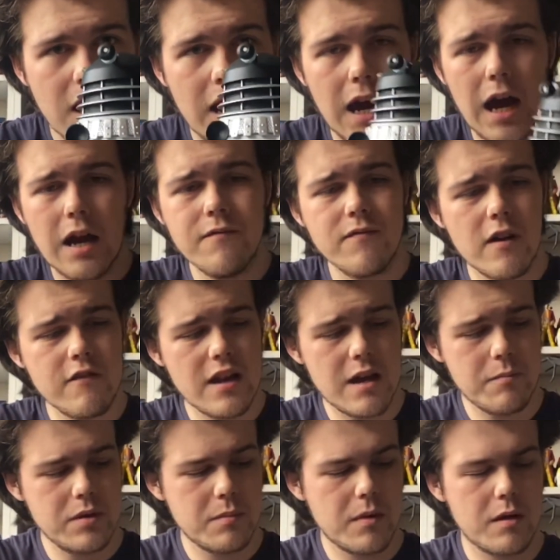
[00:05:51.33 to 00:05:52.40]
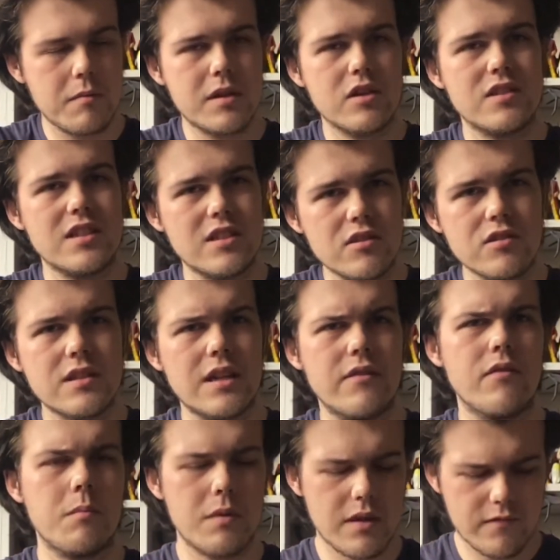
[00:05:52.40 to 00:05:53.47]
I'm very happy about because it does give a
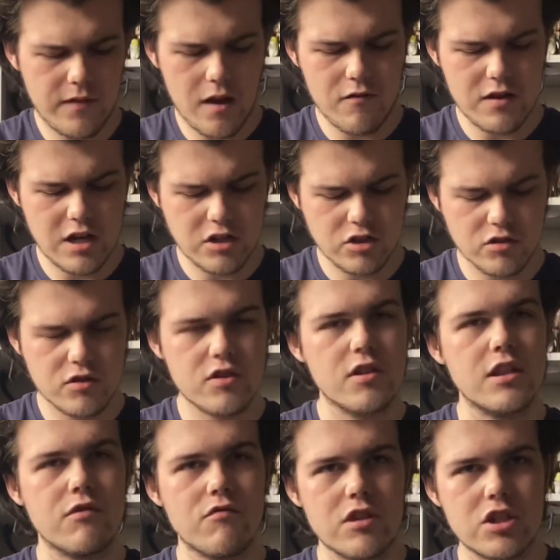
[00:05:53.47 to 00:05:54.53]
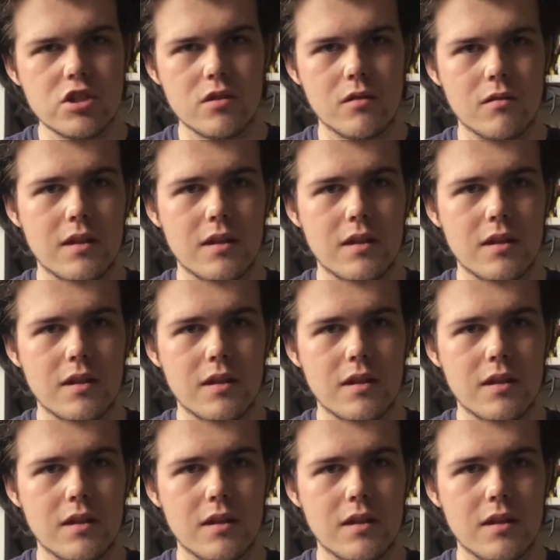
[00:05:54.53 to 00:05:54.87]
bit of variation to the original